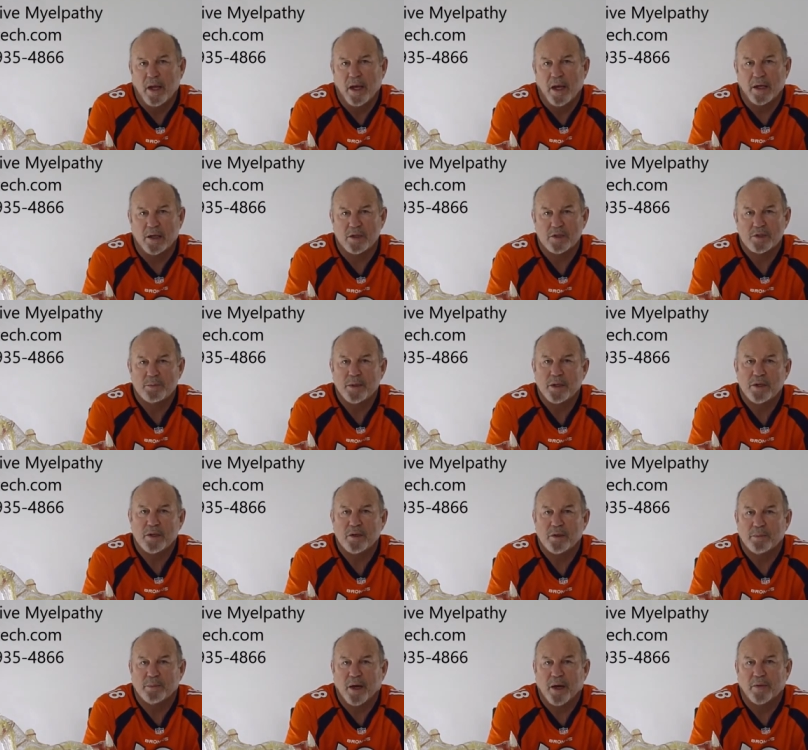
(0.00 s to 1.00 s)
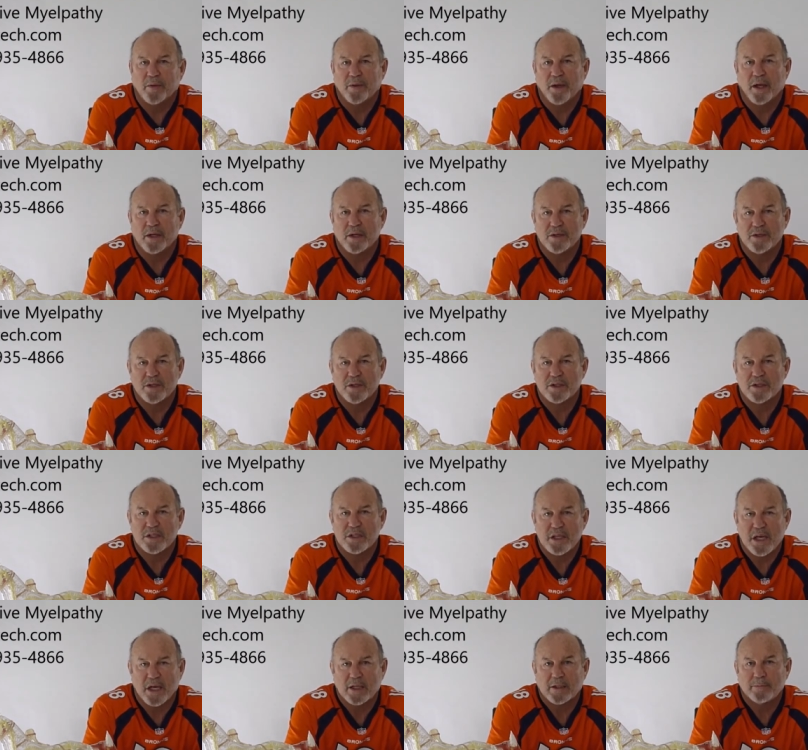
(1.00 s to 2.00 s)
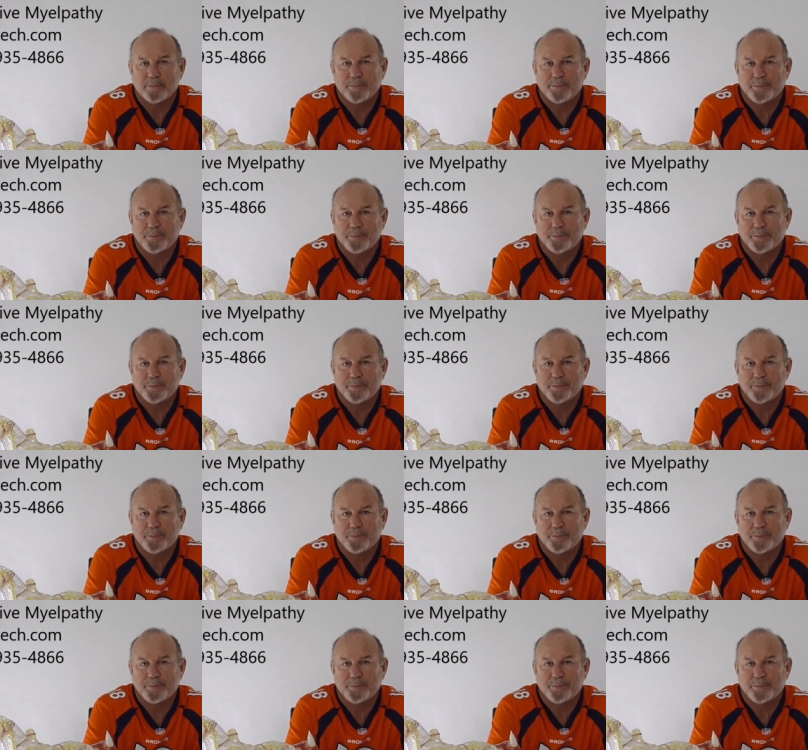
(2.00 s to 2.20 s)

and I'll speak to you about that in just a second.